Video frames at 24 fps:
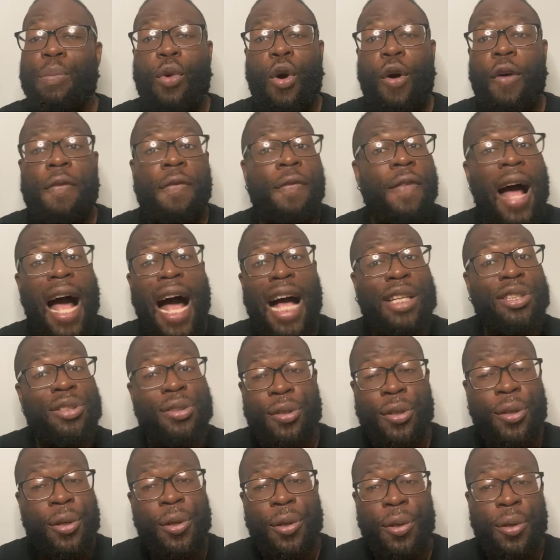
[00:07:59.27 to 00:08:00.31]

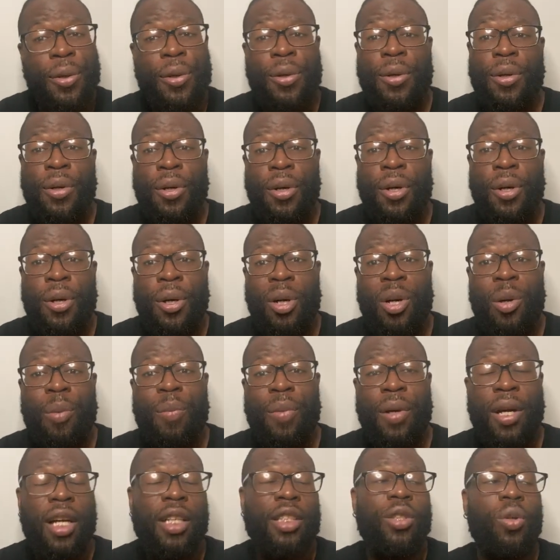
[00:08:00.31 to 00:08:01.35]
faster,
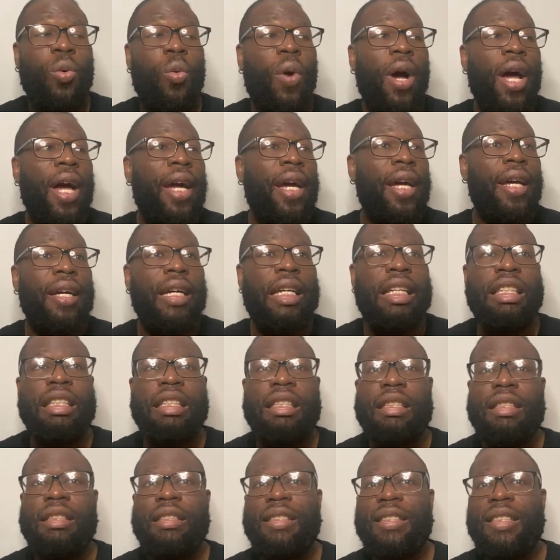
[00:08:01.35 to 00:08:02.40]
because the
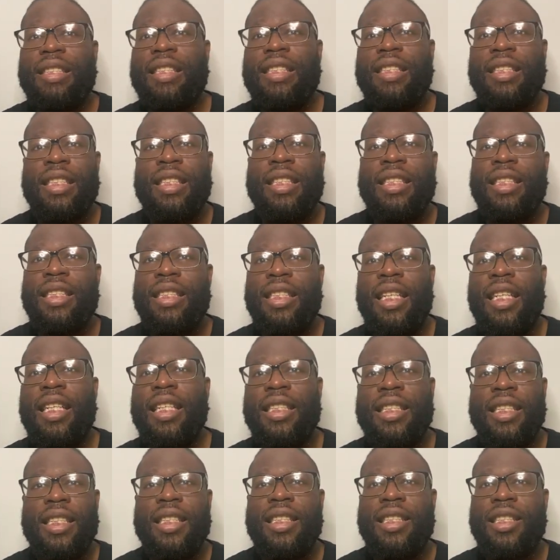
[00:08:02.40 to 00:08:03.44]
way the
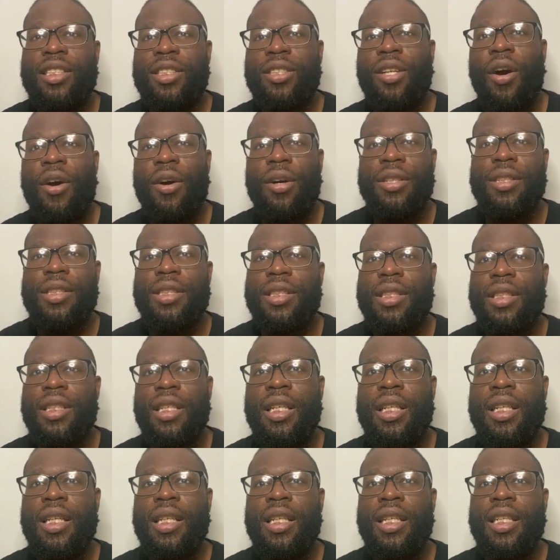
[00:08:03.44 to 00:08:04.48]
season starts,
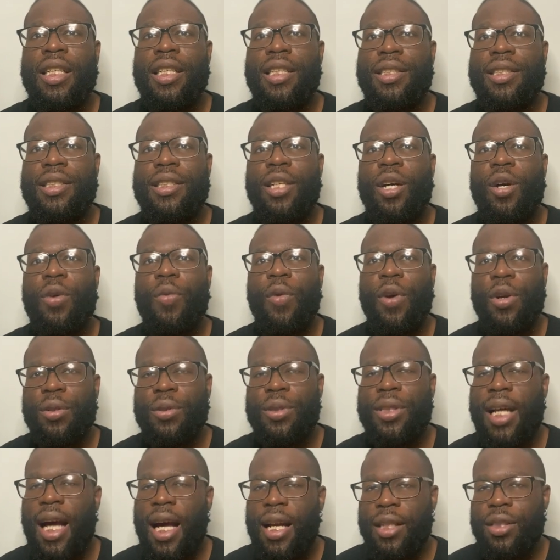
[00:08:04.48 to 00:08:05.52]
it's still riddles
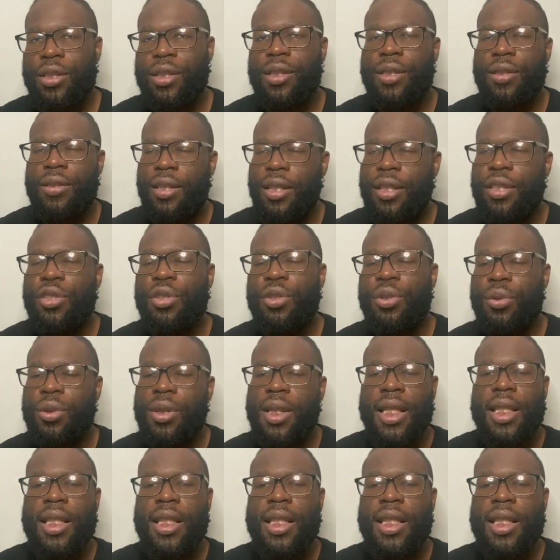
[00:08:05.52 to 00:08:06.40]
to kind of introduce like the